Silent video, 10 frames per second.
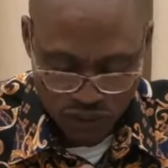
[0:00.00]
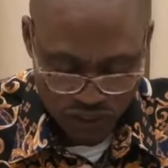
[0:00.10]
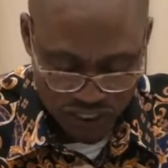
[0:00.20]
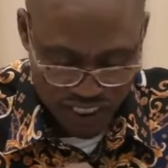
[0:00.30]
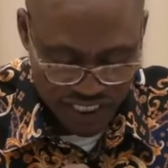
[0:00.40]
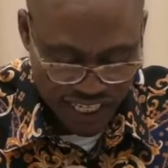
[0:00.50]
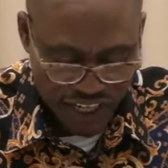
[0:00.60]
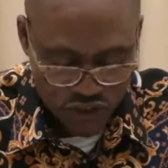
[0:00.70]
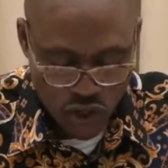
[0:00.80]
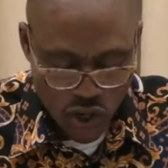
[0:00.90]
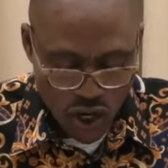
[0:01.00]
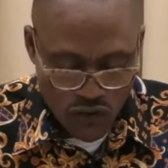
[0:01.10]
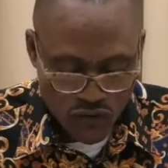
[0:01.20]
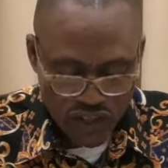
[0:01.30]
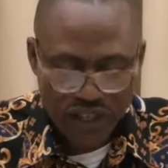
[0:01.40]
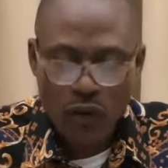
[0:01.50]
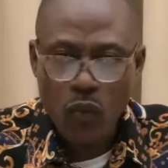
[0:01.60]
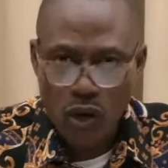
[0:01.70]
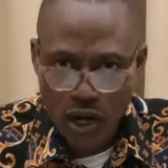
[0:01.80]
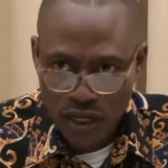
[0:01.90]
to 13. It says, for the
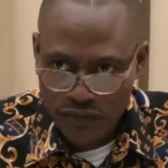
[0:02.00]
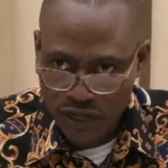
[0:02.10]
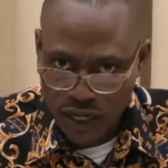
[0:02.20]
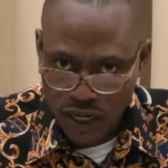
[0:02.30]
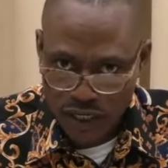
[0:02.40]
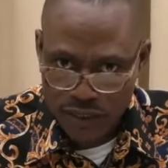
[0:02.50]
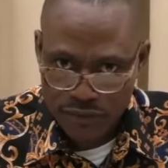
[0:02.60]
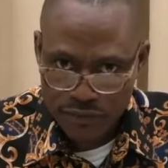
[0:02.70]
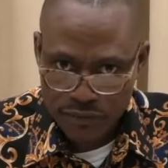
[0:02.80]
word of God.